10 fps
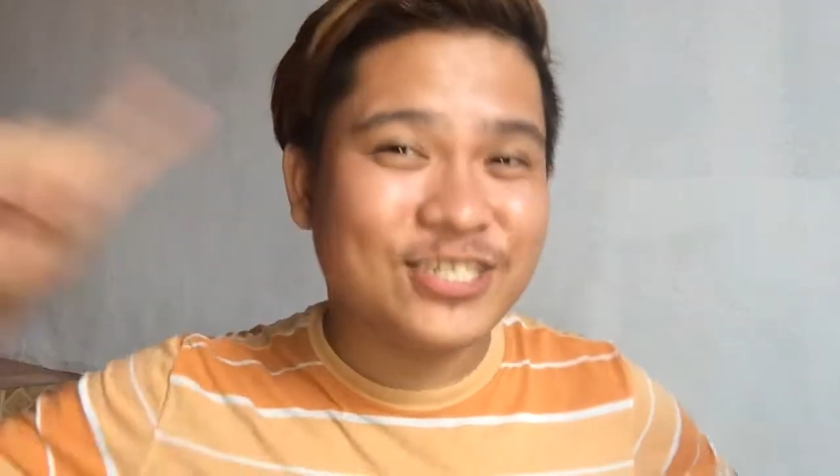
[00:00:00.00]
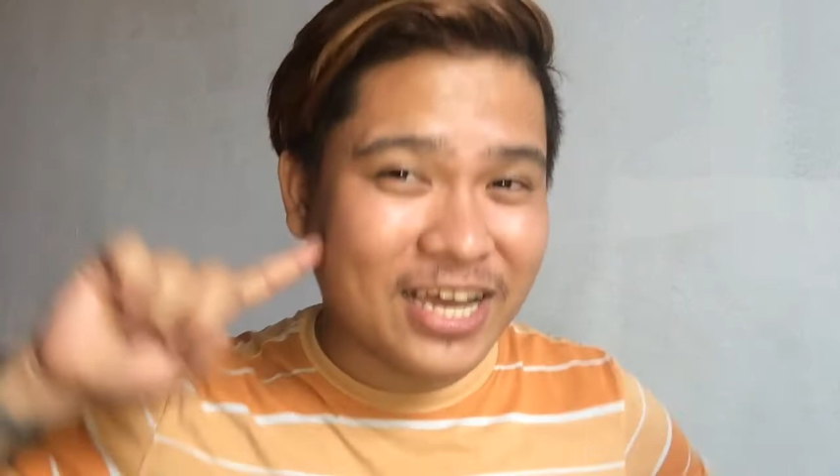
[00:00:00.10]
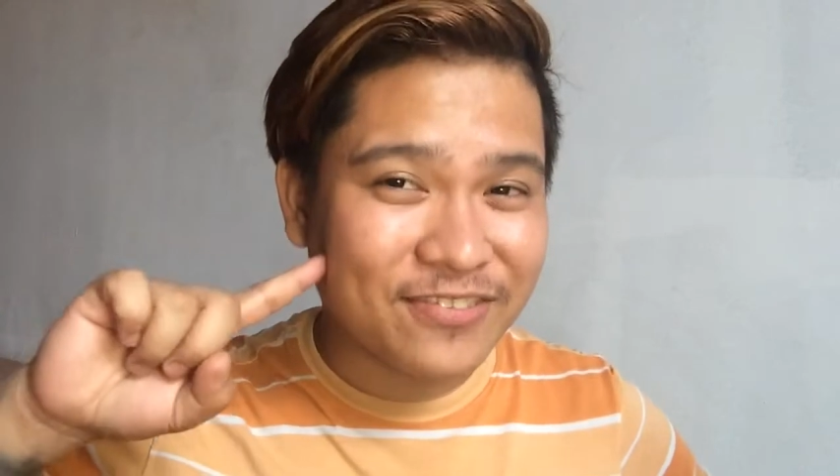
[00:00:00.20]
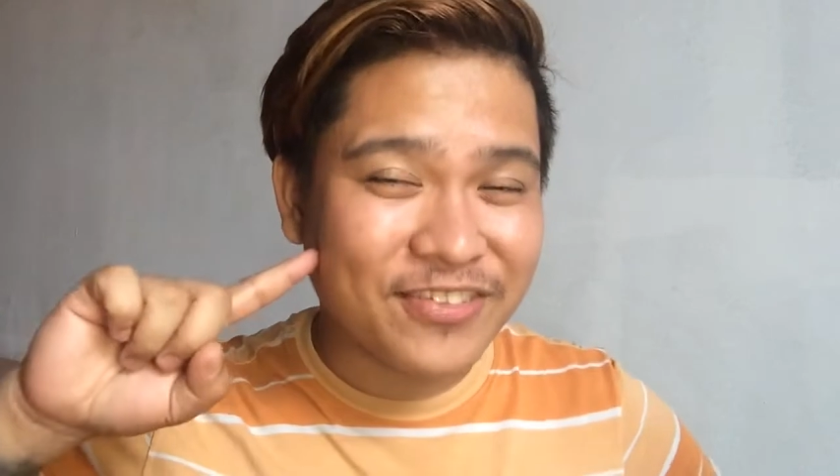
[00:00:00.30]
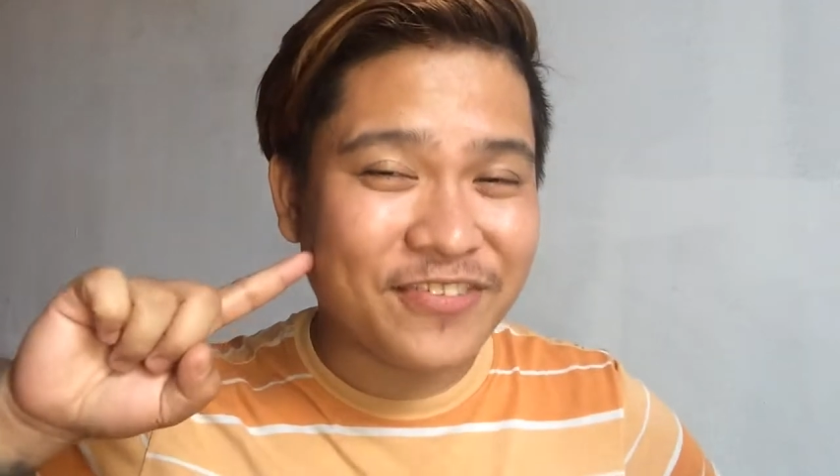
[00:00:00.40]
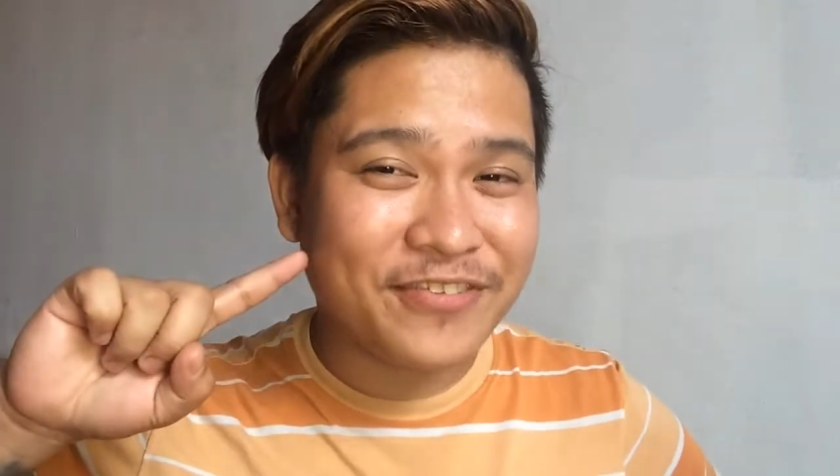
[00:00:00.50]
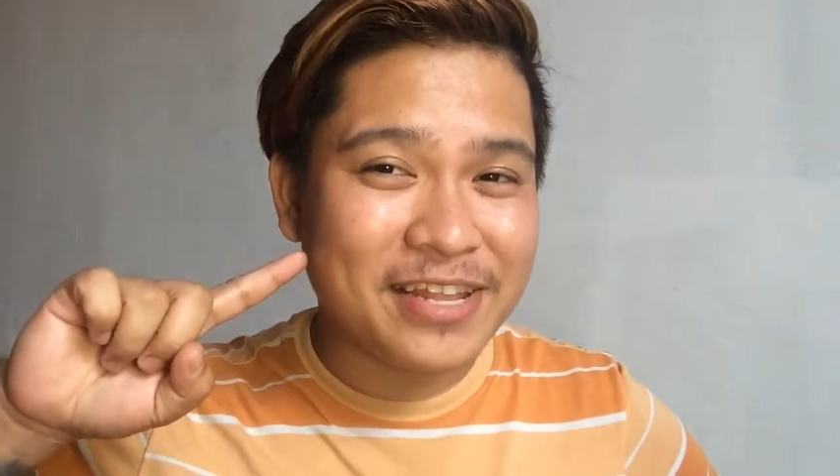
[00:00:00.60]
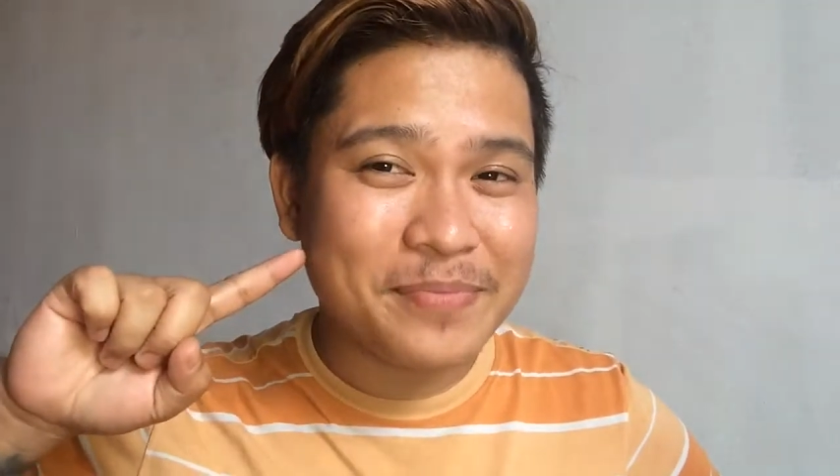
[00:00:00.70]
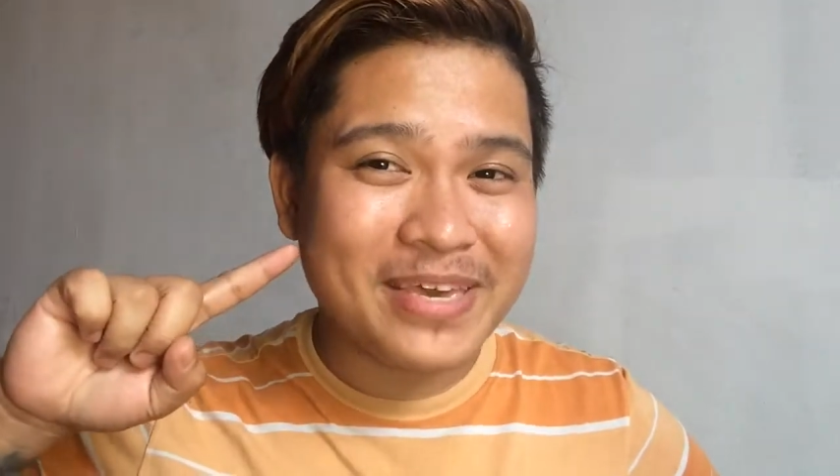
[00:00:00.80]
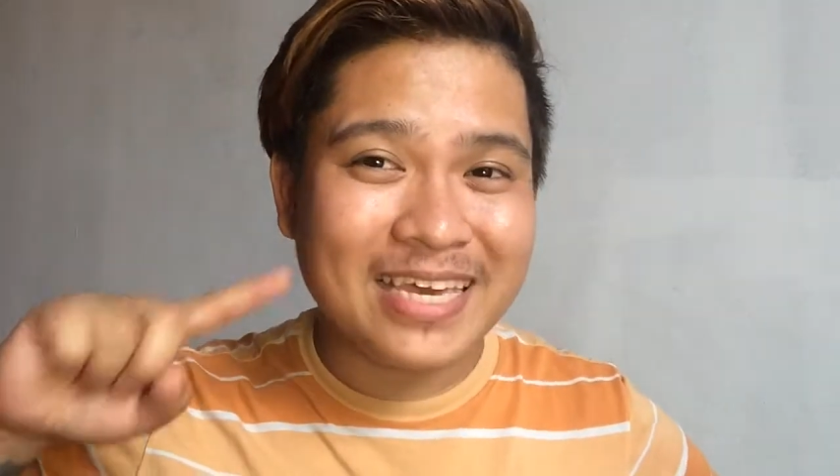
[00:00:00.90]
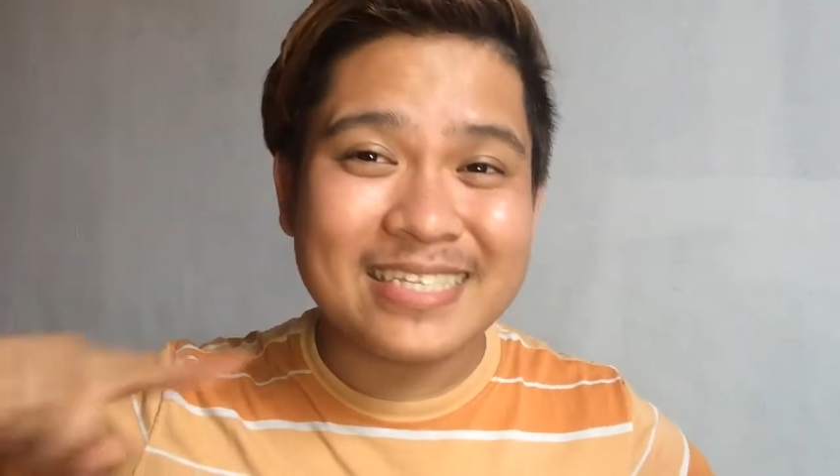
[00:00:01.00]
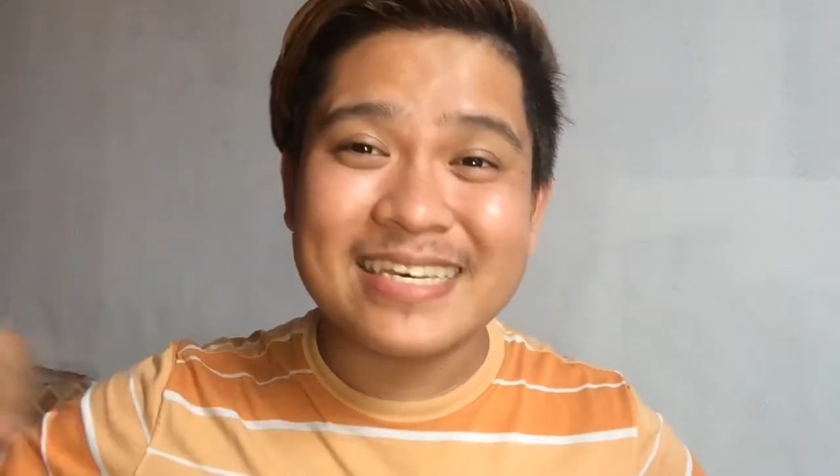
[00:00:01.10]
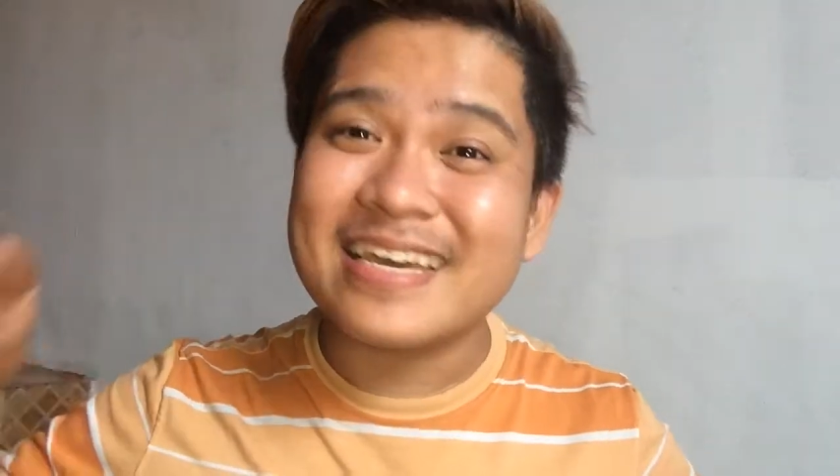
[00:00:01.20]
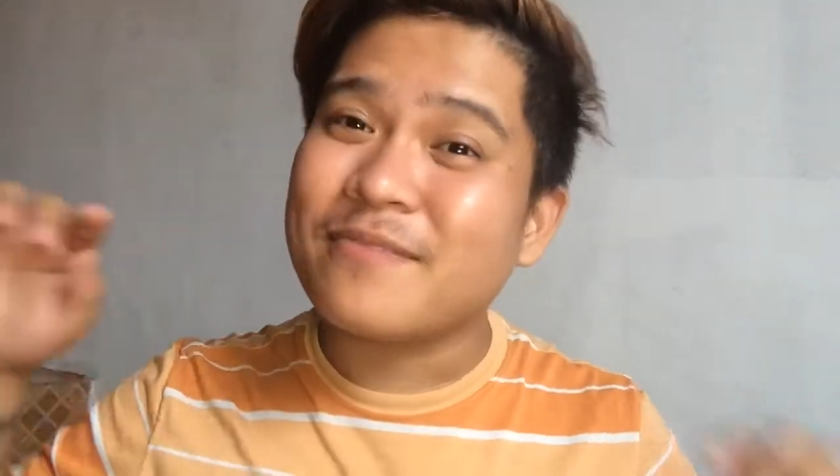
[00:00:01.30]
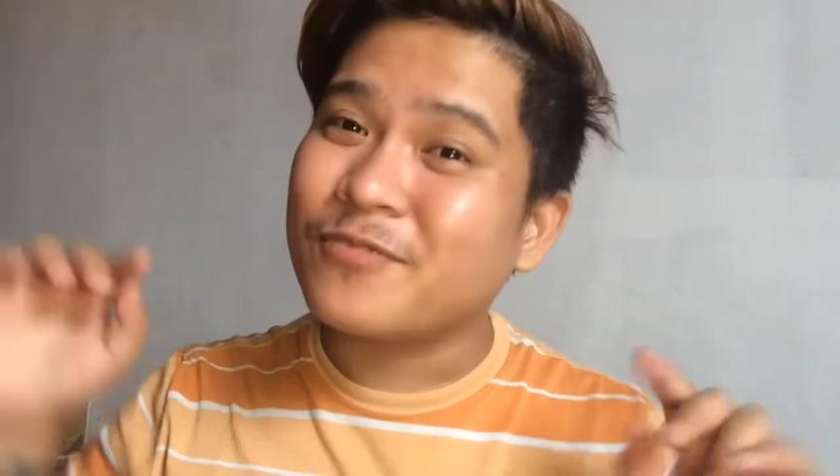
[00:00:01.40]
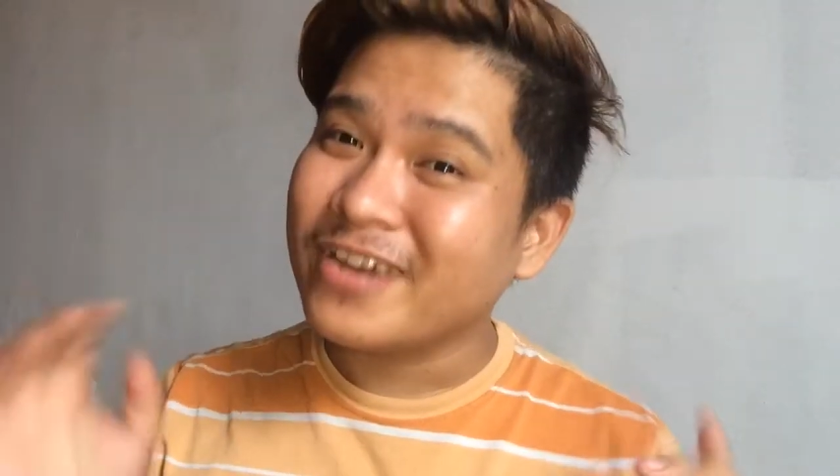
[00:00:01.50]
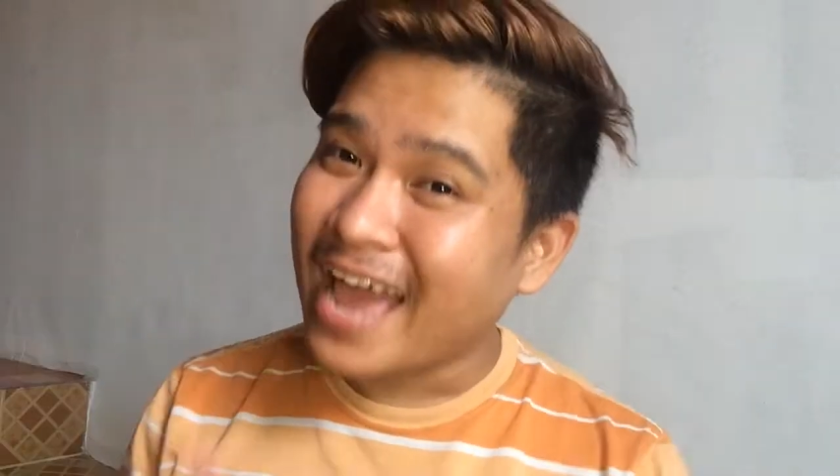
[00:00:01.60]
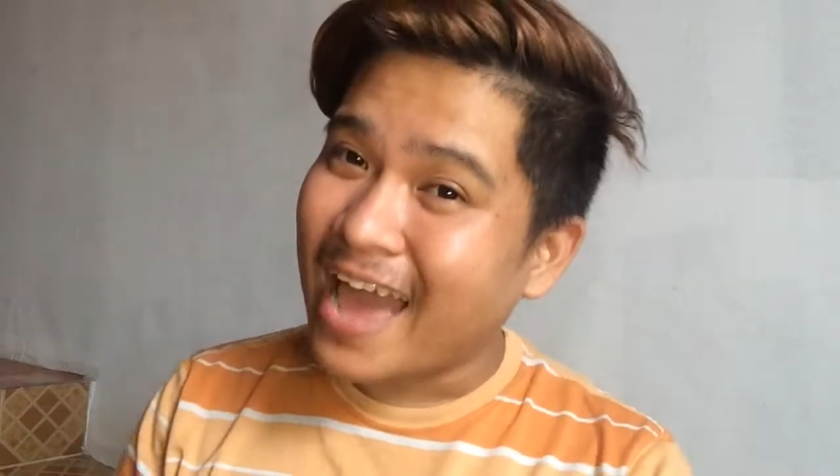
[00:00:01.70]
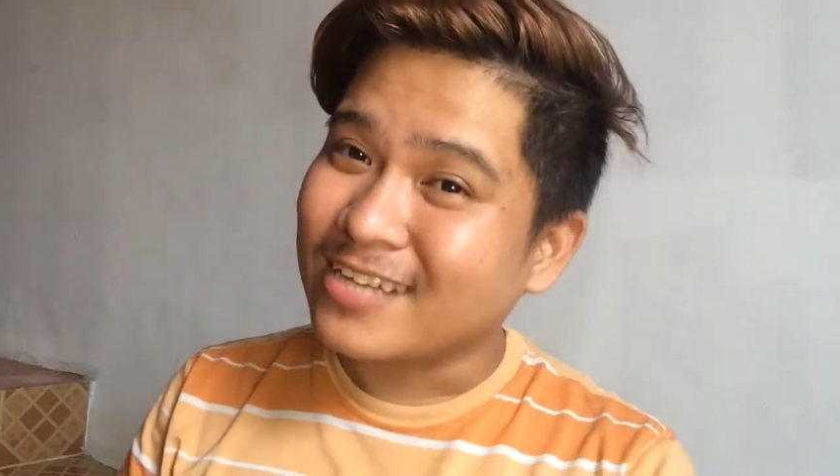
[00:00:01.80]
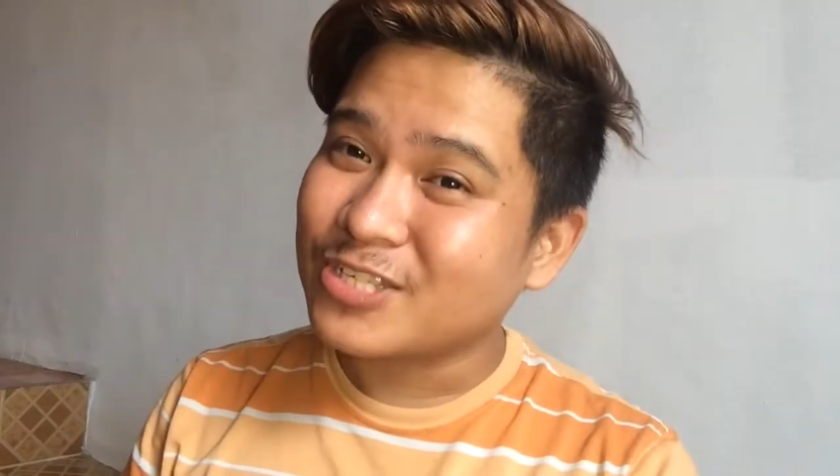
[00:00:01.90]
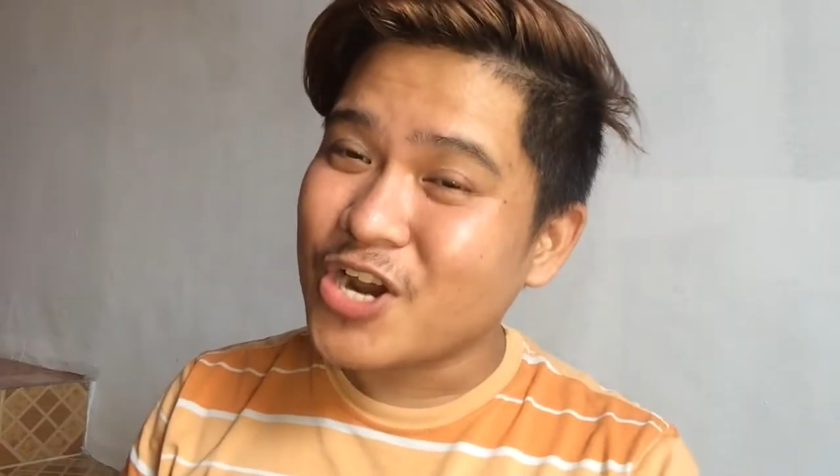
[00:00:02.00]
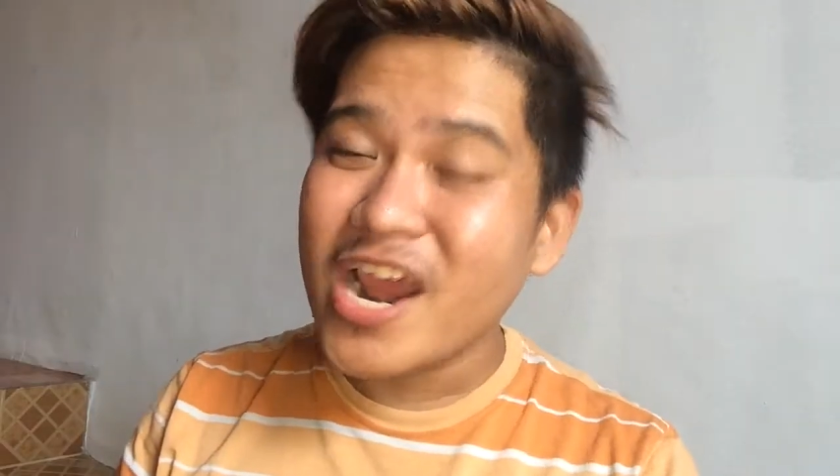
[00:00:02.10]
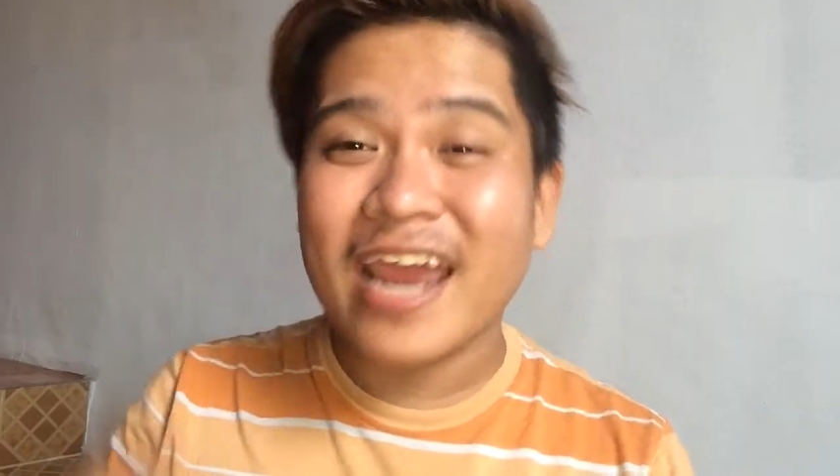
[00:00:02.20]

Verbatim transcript: Jack from the Philippines I am a reactor